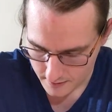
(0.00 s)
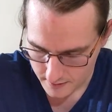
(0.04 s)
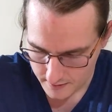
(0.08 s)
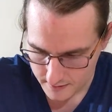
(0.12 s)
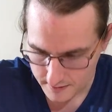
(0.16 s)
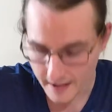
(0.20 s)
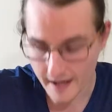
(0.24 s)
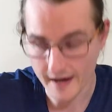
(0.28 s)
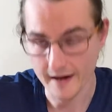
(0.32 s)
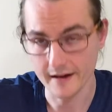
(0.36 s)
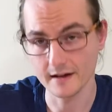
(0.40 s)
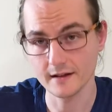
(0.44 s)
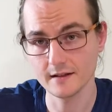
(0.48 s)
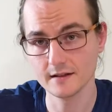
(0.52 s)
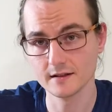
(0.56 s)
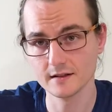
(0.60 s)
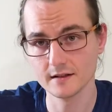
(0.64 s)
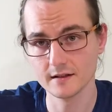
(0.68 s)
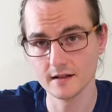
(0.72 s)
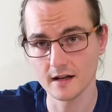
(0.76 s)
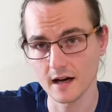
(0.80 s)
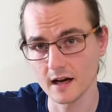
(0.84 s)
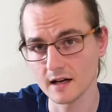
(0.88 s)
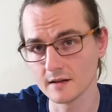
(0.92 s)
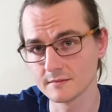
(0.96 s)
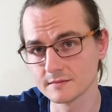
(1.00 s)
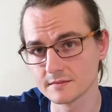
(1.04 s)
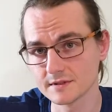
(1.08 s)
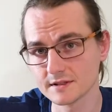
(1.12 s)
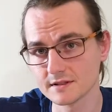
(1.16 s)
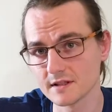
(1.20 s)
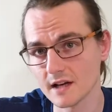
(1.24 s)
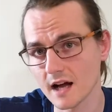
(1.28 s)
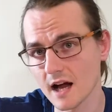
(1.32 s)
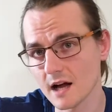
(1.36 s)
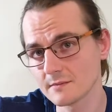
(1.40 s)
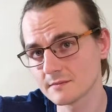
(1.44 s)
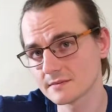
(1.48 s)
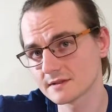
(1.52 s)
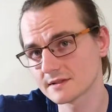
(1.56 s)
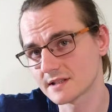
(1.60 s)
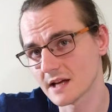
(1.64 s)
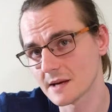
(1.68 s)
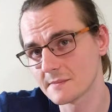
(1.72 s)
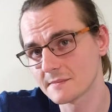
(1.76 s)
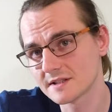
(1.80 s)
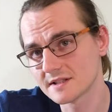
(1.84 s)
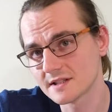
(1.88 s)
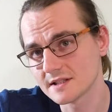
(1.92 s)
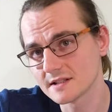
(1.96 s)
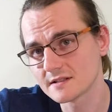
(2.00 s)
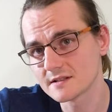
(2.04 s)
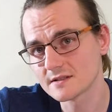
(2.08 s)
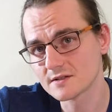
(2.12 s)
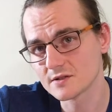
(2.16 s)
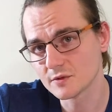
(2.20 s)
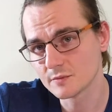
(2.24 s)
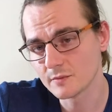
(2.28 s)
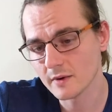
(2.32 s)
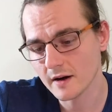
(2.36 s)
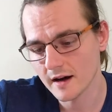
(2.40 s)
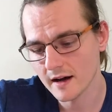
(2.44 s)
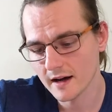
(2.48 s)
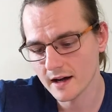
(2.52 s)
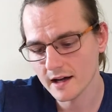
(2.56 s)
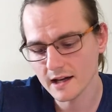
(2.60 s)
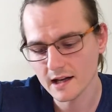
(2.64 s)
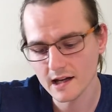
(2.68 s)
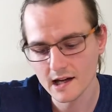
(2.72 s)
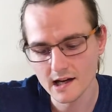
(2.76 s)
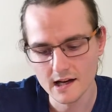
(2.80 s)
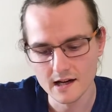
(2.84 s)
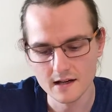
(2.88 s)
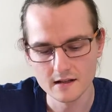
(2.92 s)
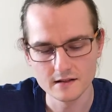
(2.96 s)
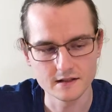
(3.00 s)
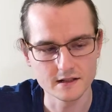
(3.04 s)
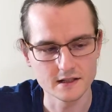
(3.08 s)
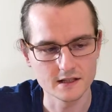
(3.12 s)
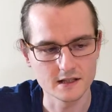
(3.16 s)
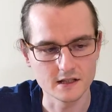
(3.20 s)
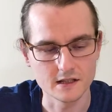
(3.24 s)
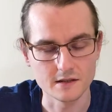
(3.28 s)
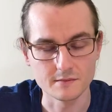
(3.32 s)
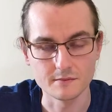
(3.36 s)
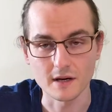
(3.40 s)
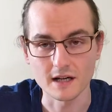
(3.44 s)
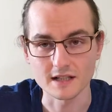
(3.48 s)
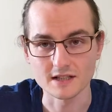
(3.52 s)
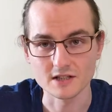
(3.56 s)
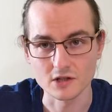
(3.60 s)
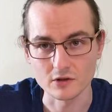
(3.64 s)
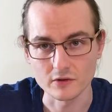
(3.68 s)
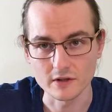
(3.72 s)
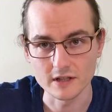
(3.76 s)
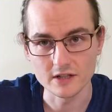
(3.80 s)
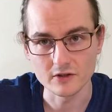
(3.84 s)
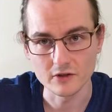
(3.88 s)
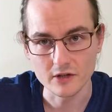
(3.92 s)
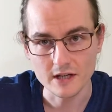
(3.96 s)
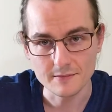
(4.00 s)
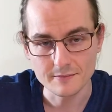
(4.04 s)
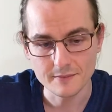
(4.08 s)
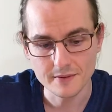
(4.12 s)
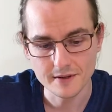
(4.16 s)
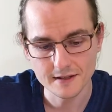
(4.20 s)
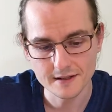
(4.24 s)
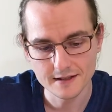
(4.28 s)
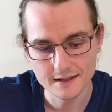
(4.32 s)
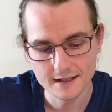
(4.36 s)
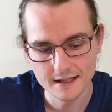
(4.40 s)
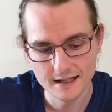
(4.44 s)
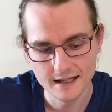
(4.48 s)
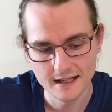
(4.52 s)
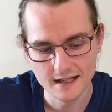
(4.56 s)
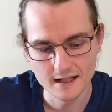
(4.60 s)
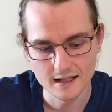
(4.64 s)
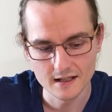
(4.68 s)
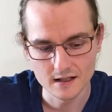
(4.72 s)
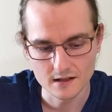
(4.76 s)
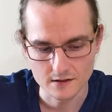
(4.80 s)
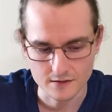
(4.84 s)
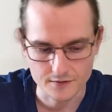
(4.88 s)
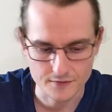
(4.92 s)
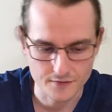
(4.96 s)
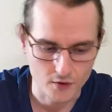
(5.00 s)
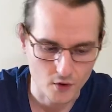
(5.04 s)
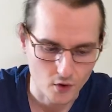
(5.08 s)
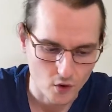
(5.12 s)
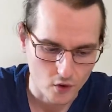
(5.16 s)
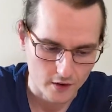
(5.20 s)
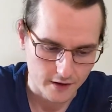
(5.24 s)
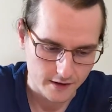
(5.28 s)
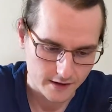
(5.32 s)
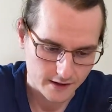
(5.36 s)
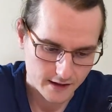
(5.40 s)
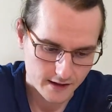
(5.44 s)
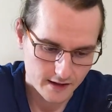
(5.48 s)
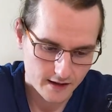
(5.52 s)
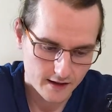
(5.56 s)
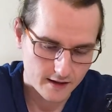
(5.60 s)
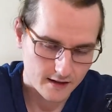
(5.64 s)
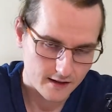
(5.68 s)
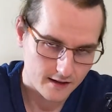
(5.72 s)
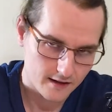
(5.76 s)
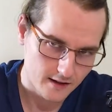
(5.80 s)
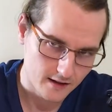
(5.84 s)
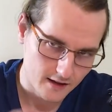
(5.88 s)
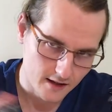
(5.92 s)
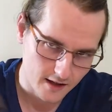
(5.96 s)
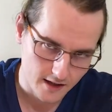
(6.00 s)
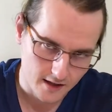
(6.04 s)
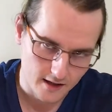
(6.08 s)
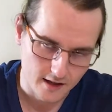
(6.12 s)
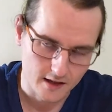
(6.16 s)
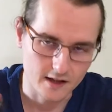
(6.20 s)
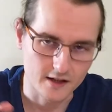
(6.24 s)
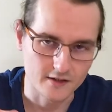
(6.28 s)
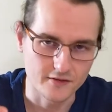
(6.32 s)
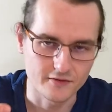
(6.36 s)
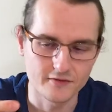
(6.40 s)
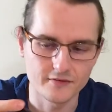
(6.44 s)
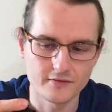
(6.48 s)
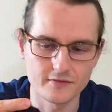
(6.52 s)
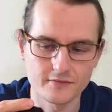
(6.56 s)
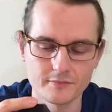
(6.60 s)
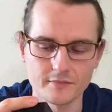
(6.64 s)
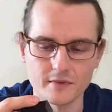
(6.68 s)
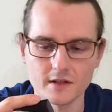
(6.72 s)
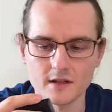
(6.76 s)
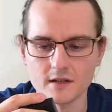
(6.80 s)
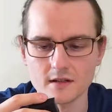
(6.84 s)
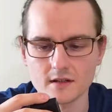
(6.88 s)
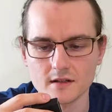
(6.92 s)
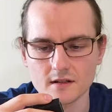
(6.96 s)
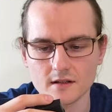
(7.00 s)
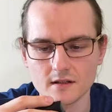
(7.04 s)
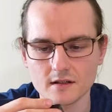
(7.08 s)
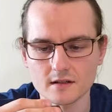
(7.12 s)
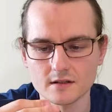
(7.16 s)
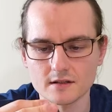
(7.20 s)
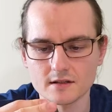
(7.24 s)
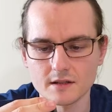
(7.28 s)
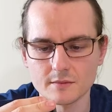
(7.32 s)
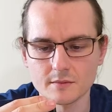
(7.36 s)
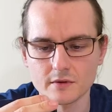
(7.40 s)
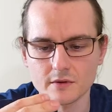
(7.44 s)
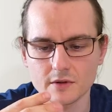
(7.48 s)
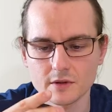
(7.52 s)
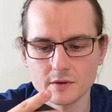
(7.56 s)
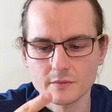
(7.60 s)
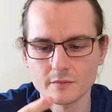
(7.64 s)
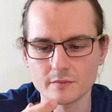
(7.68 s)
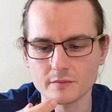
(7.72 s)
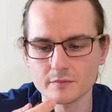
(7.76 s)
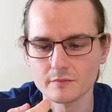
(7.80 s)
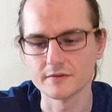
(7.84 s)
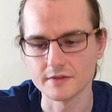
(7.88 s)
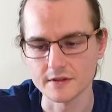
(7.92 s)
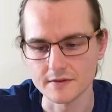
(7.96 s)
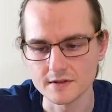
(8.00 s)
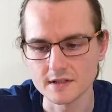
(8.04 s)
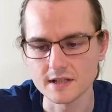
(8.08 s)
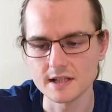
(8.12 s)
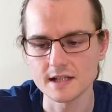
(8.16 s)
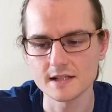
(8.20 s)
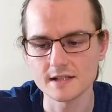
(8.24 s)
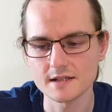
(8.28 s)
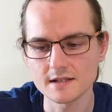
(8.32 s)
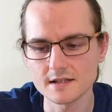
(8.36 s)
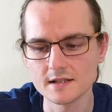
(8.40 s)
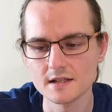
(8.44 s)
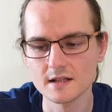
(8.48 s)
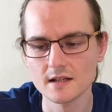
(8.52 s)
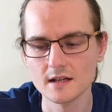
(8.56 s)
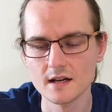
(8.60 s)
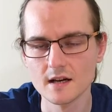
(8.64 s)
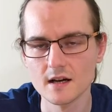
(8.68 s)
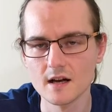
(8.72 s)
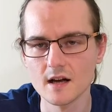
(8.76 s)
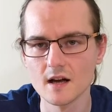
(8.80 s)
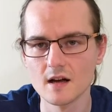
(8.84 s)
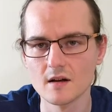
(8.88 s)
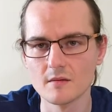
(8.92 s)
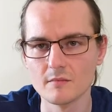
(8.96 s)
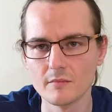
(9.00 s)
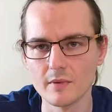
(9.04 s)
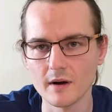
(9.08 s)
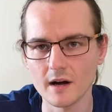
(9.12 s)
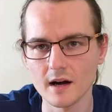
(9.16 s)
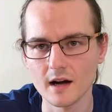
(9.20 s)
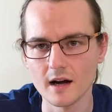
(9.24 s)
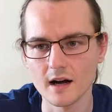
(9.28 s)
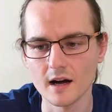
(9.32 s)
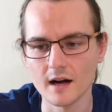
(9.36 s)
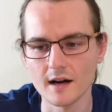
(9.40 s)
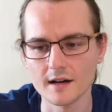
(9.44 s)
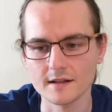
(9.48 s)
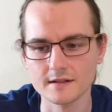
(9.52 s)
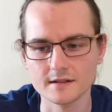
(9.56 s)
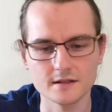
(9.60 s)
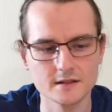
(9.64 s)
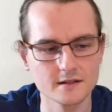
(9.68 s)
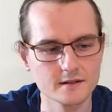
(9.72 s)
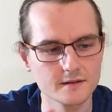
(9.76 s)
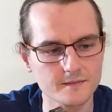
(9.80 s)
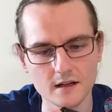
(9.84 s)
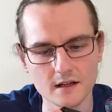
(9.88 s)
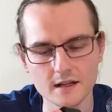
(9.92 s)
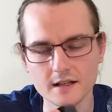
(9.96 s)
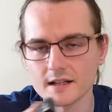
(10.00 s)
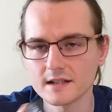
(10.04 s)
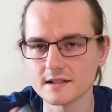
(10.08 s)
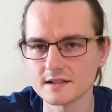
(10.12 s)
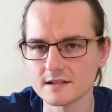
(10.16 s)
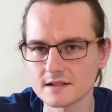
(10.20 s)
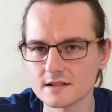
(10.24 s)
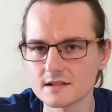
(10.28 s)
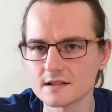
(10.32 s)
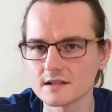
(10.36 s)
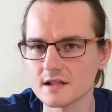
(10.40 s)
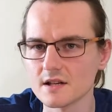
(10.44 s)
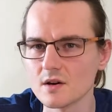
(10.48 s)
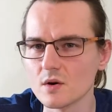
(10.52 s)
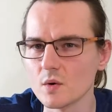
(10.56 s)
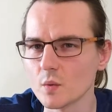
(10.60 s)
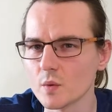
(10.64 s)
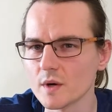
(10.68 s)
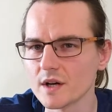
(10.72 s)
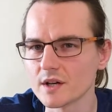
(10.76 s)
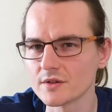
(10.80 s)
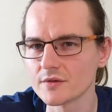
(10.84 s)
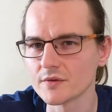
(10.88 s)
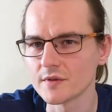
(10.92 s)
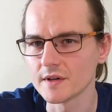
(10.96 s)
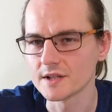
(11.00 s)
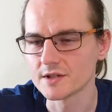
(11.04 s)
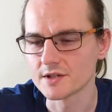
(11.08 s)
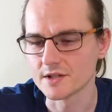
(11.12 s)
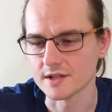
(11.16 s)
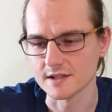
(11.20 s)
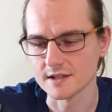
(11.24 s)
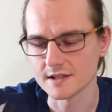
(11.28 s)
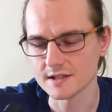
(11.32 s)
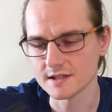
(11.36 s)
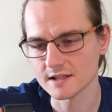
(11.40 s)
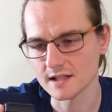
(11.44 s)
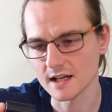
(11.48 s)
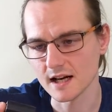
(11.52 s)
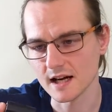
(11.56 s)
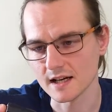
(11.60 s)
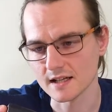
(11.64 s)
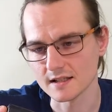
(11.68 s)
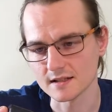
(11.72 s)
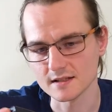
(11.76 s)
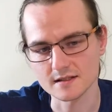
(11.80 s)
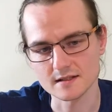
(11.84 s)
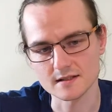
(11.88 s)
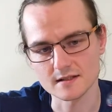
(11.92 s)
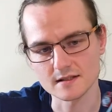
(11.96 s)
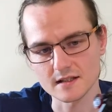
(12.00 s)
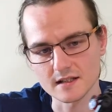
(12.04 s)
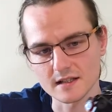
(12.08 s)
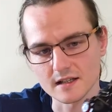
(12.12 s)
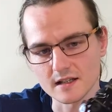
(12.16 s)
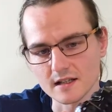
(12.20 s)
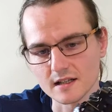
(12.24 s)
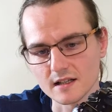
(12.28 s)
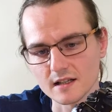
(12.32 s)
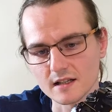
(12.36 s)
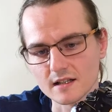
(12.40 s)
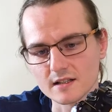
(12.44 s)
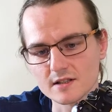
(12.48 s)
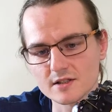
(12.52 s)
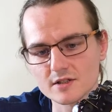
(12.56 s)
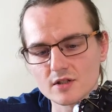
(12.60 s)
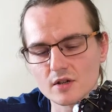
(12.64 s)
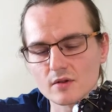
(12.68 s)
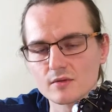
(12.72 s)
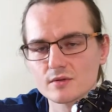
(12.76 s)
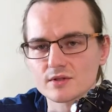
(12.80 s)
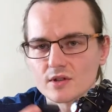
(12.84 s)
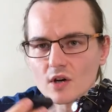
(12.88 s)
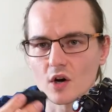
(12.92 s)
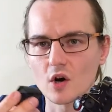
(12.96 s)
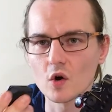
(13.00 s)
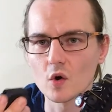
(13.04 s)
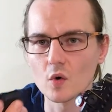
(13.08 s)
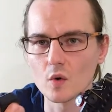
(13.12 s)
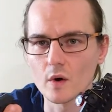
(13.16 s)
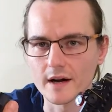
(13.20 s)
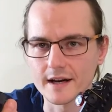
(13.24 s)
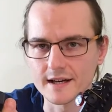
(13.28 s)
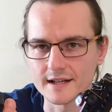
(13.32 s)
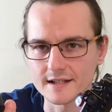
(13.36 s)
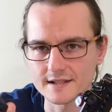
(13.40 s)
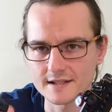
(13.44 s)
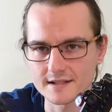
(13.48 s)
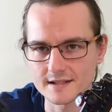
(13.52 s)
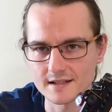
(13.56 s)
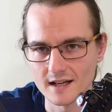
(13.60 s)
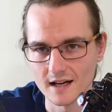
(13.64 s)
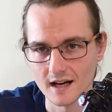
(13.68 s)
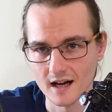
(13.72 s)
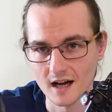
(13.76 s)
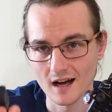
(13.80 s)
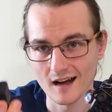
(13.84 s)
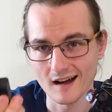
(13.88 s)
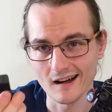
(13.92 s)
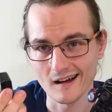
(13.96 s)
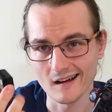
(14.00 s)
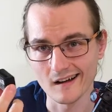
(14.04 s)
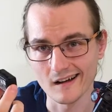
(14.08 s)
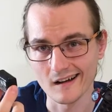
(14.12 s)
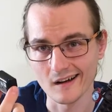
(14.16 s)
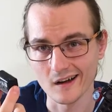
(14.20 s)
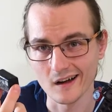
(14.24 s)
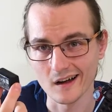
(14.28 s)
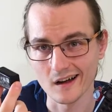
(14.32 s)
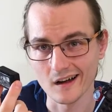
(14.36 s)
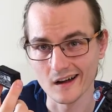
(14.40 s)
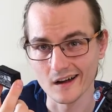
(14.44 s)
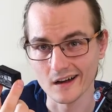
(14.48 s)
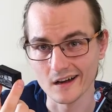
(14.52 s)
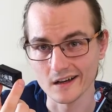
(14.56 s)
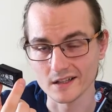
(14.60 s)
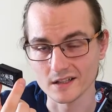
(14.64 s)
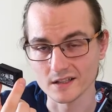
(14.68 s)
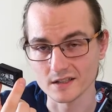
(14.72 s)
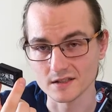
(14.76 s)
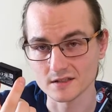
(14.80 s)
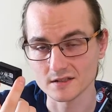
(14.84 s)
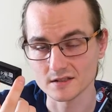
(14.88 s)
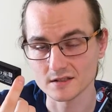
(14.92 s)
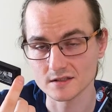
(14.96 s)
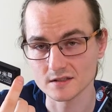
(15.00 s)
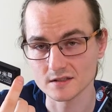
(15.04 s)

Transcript: yeah, I'm tempted to buy the battery grip for the W50s, but it has weird features as it shows always the